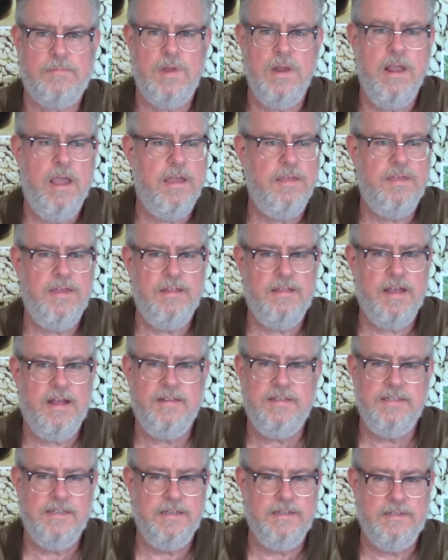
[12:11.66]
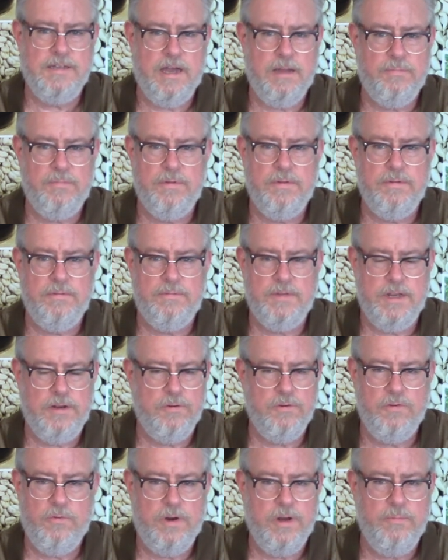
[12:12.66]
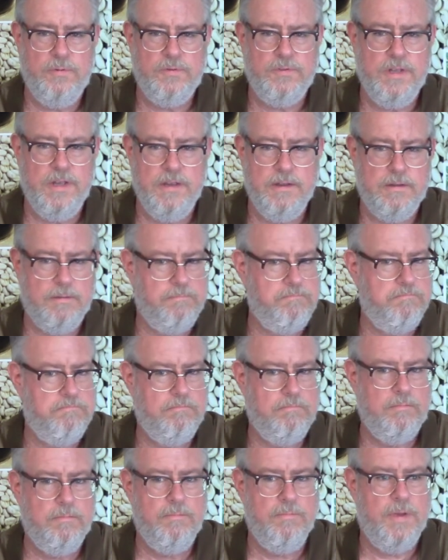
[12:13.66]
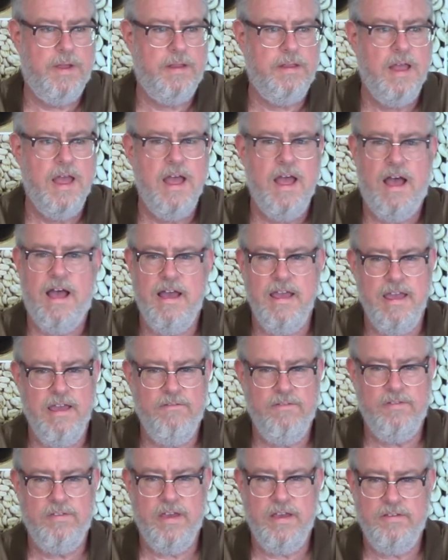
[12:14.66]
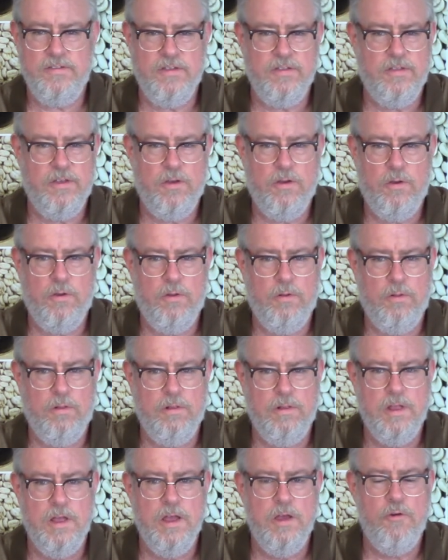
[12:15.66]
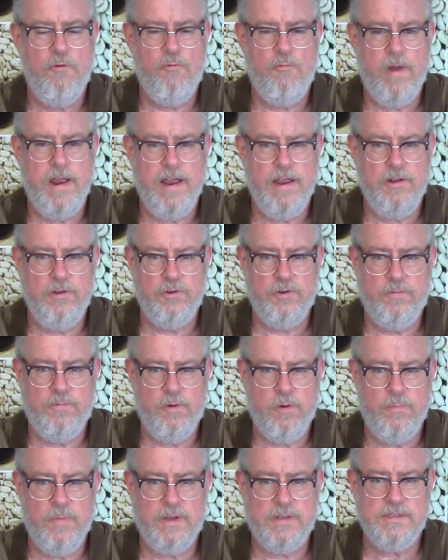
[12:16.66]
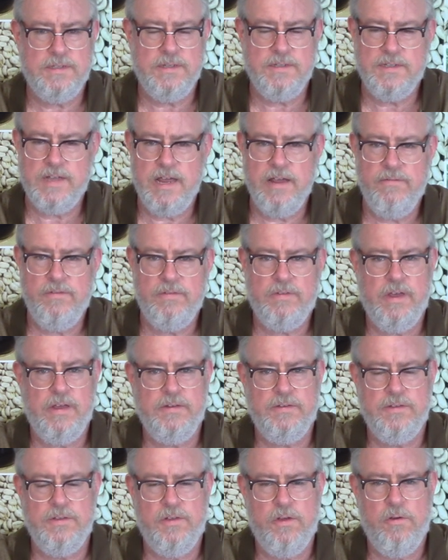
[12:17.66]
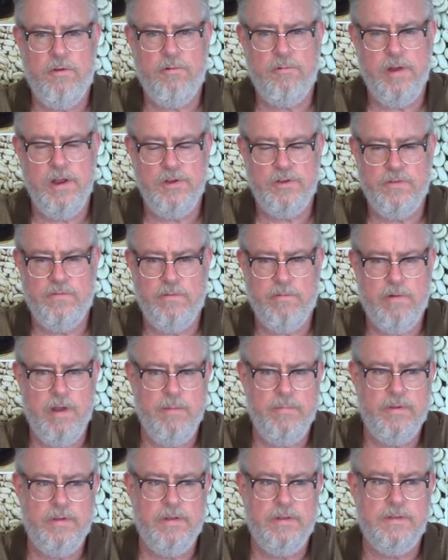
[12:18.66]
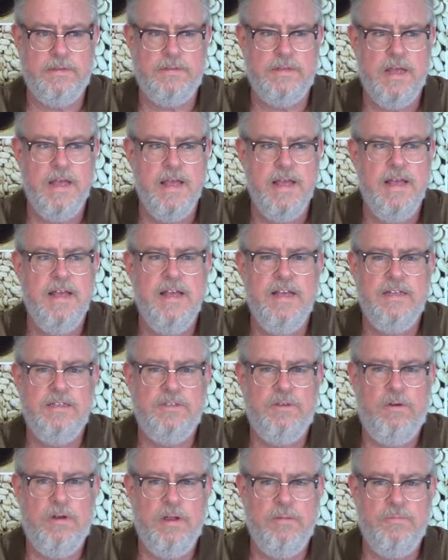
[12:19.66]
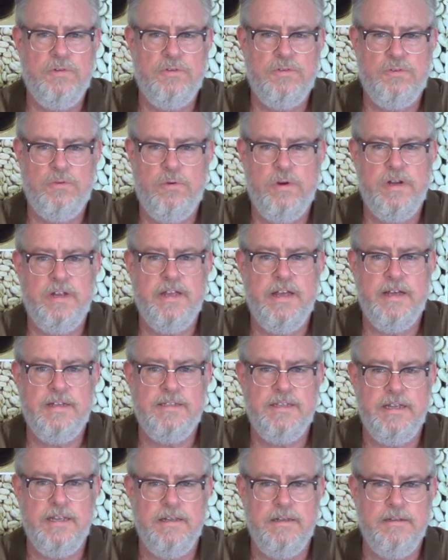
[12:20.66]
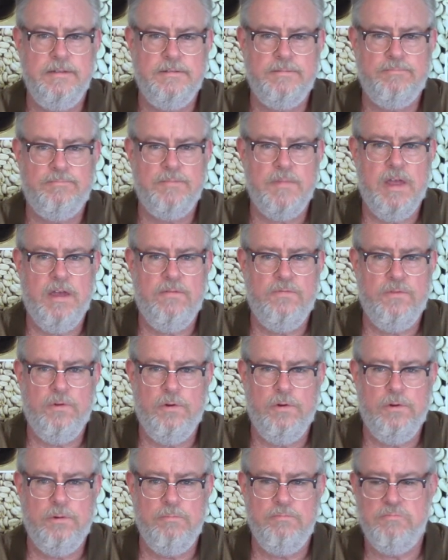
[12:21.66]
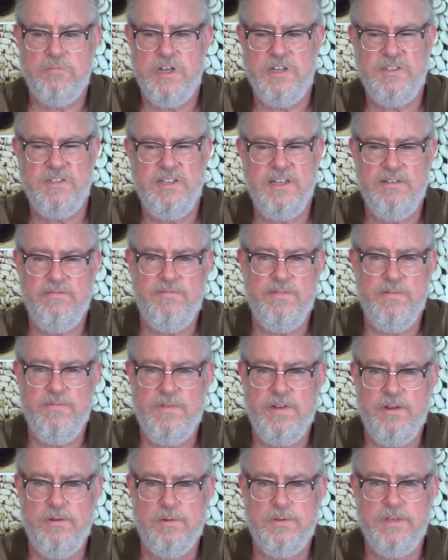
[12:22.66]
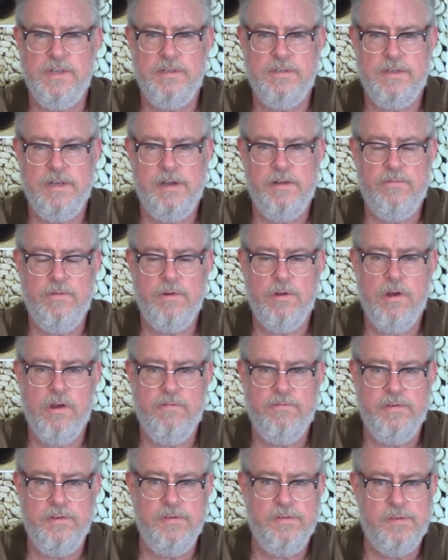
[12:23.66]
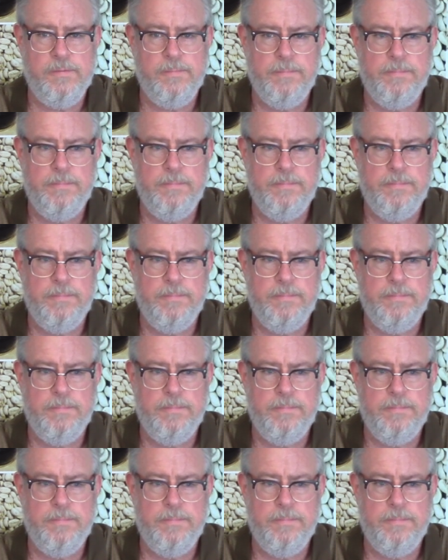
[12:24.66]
I think that's in the top 10 or 20%. But I haven't tasted the whole range of Robustas. I haven't tasted the whole range of Arabicas. So I'm just sort of guessing after tasting 50 or 60 different coffees.